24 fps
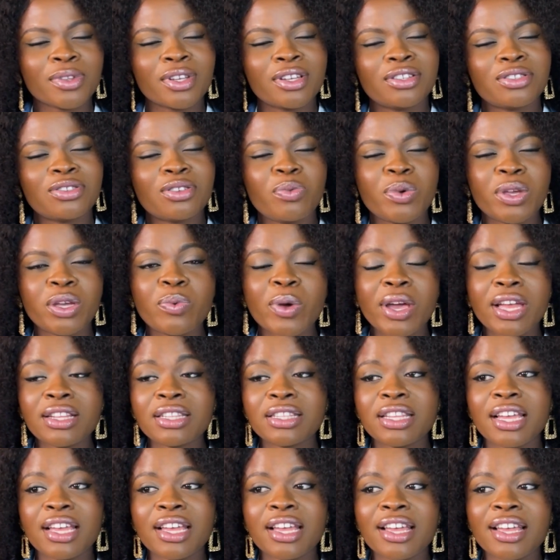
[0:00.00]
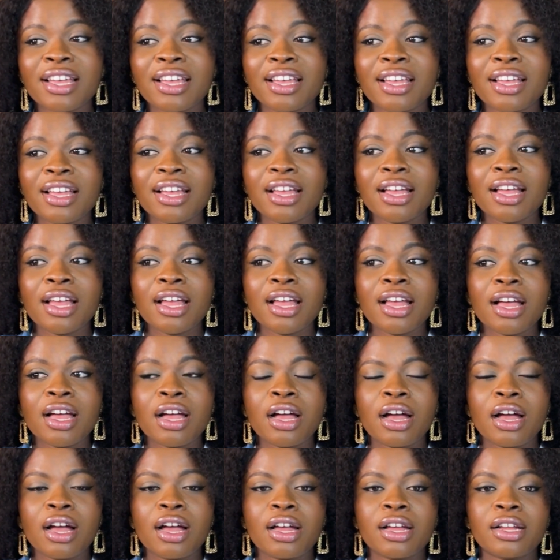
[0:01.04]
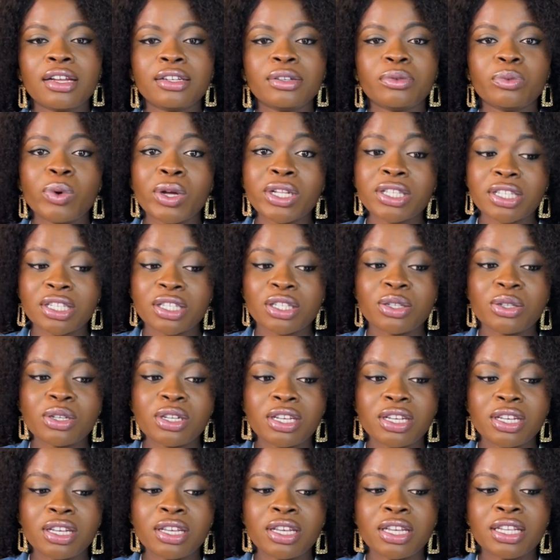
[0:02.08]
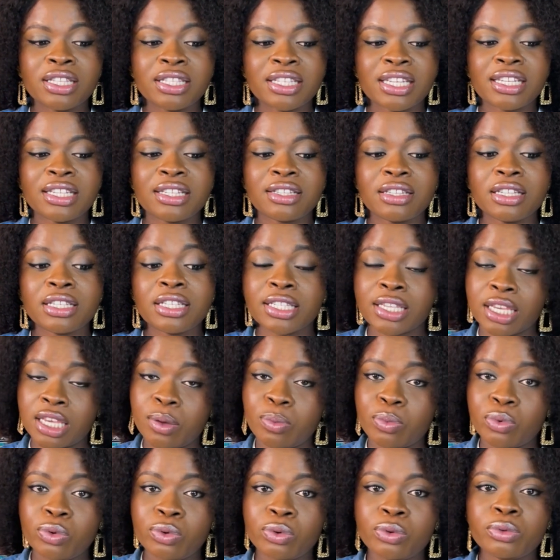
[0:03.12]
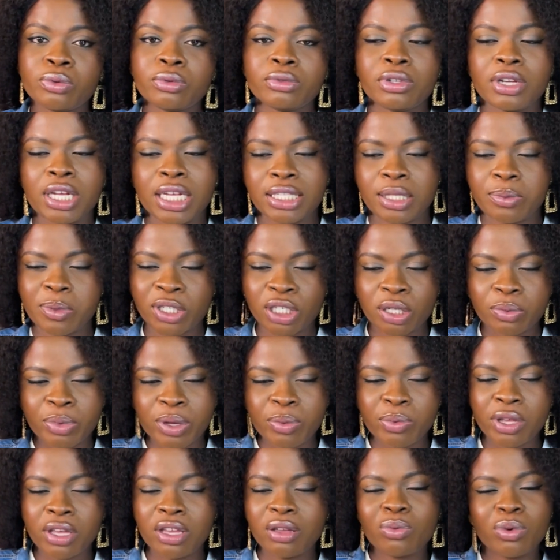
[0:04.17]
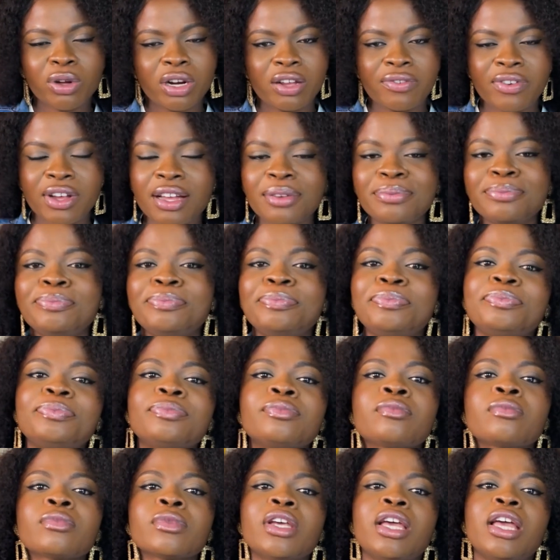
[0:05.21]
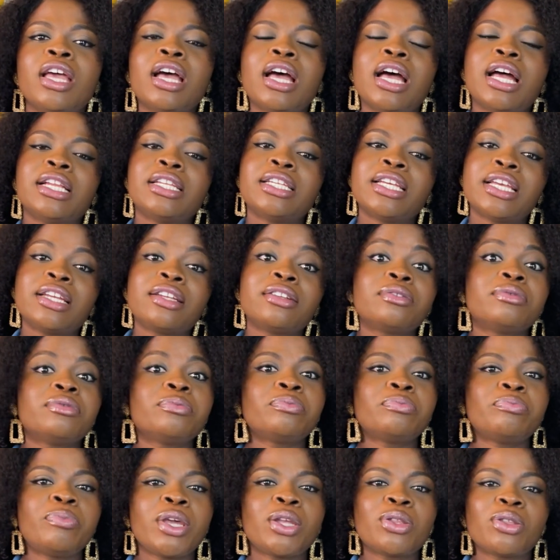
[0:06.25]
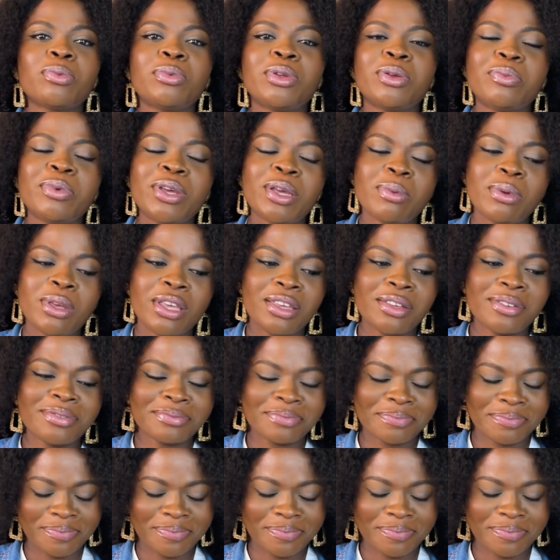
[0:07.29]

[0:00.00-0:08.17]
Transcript: So we went there and went into the skibo, that special baby, whatever, and then picked up the baby.